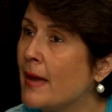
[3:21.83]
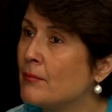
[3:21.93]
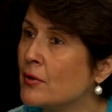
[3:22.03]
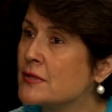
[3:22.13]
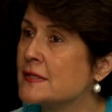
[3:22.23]

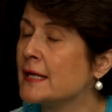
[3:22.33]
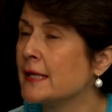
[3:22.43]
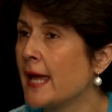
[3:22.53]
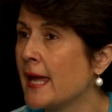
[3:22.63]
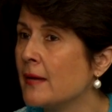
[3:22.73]
members that
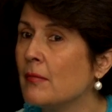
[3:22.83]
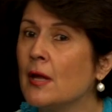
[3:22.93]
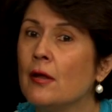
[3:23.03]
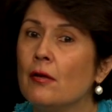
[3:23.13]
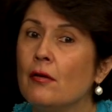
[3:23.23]
came
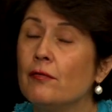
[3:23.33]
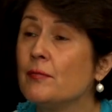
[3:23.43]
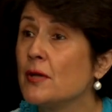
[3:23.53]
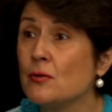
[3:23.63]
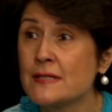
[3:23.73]

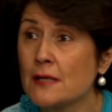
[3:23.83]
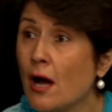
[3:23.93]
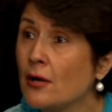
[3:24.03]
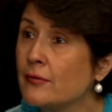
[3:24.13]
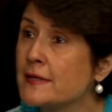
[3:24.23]
from the U.S.
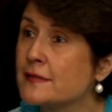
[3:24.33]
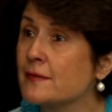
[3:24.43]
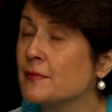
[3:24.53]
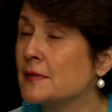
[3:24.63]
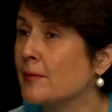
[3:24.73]
Congress,
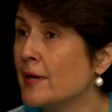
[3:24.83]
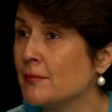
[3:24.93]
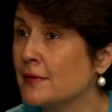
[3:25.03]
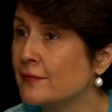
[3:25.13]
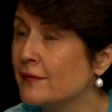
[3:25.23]
from the
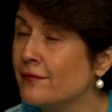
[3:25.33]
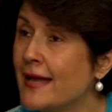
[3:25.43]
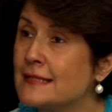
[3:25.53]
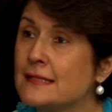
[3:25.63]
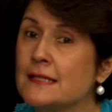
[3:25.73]
Department of
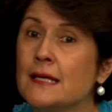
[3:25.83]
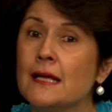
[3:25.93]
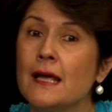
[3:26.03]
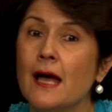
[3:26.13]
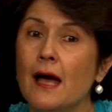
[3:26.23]
Defense.
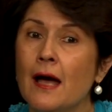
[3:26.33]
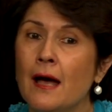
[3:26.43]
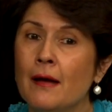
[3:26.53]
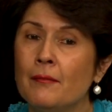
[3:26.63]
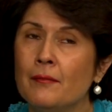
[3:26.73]

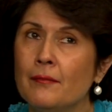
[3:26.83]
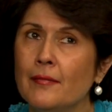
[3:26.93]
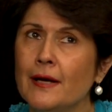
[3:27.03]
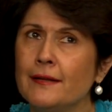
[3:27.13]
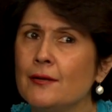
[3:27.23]
I
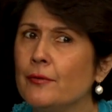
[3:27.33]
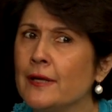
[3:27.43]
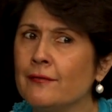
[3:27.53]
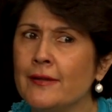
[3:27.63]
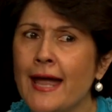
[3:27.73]
think we
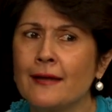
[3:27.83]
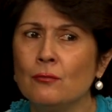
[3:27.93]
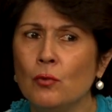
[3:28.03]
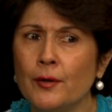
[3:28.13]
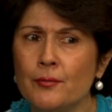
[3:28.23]
even had
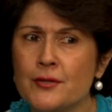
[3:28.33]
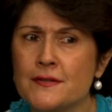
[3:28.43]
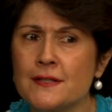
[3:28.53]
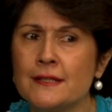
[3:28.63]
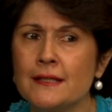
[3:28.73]
one
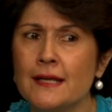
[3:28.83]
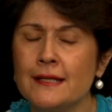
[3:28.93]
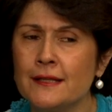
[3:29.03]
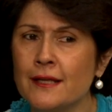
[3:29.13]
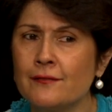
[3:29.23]
person
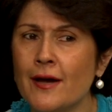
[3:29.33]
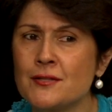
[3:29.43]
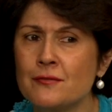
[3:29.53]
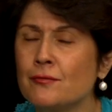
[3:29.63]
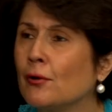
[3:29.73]
in an
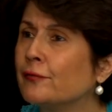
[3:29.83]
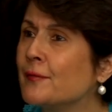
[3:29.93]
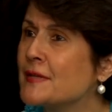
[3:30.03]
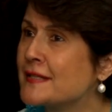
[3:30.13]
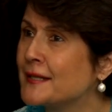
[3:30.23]
advisory role
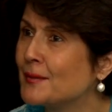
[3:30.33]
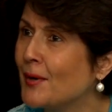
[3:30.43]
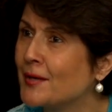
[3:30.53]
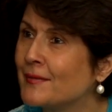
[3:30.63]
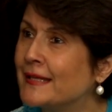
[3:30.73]
from the State
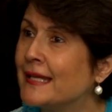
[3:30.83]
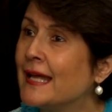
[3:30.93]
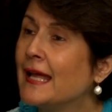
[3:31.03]
Department.